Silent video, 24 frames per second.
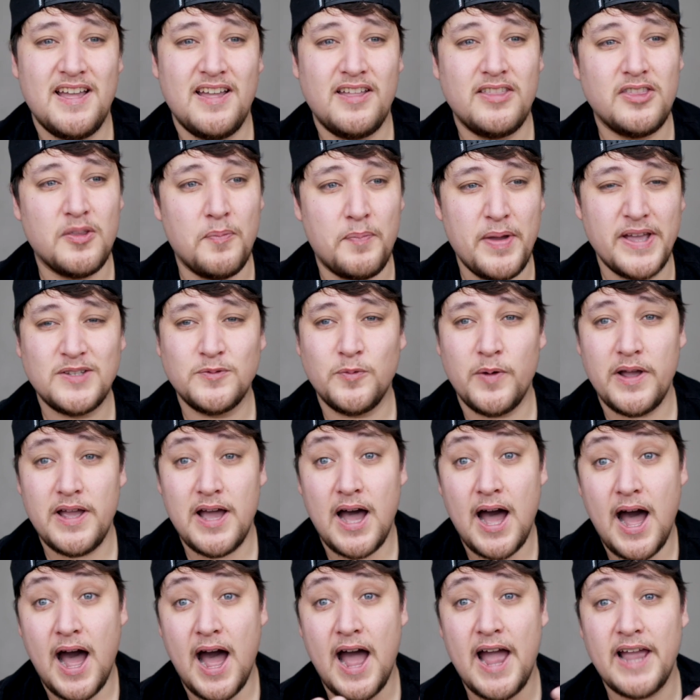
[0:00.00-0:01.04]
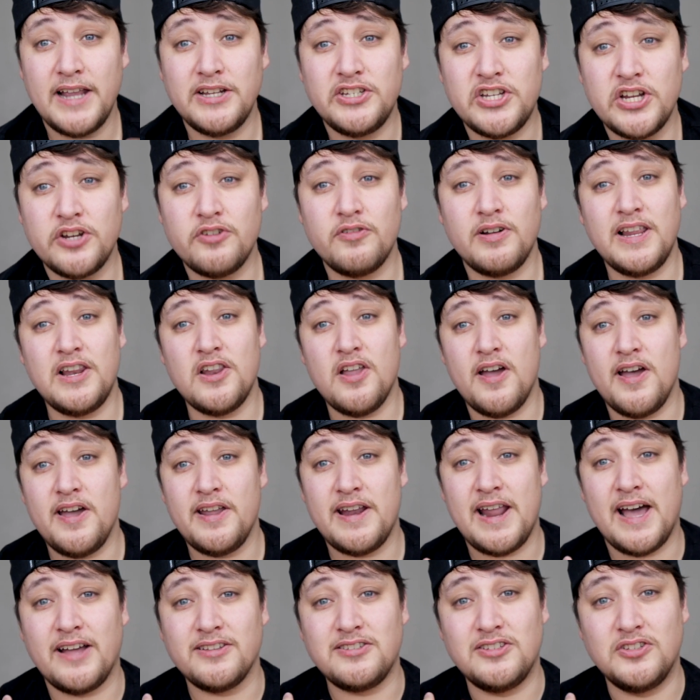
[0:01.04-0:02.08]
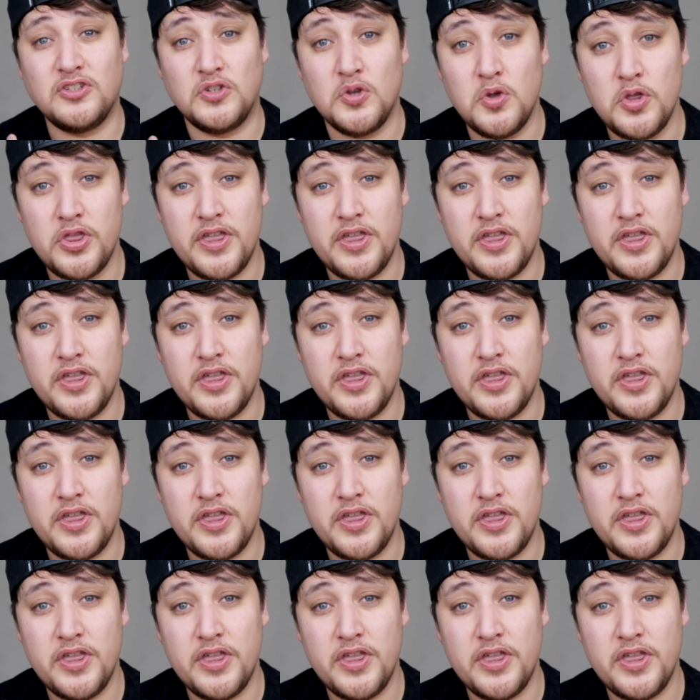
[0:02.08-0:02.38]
the best way I generally learn how to do